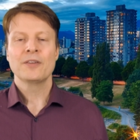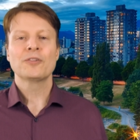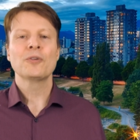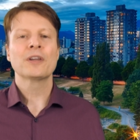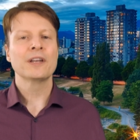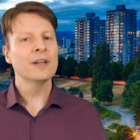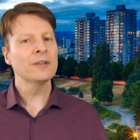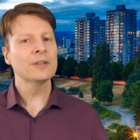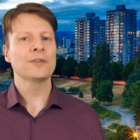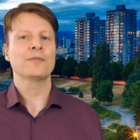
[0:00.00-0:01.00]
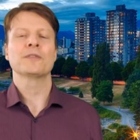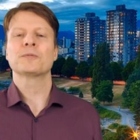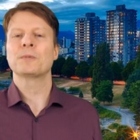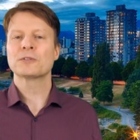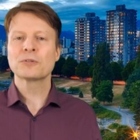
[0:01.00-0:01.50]
So you can hear the difference,
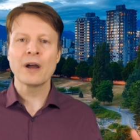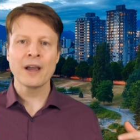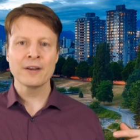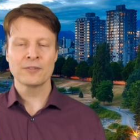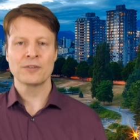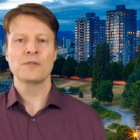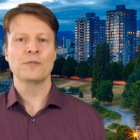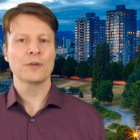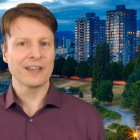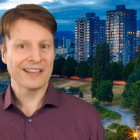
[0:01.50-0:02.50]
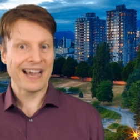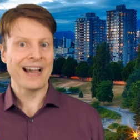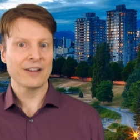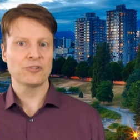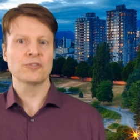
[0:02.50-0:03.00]
but try to see if you can catch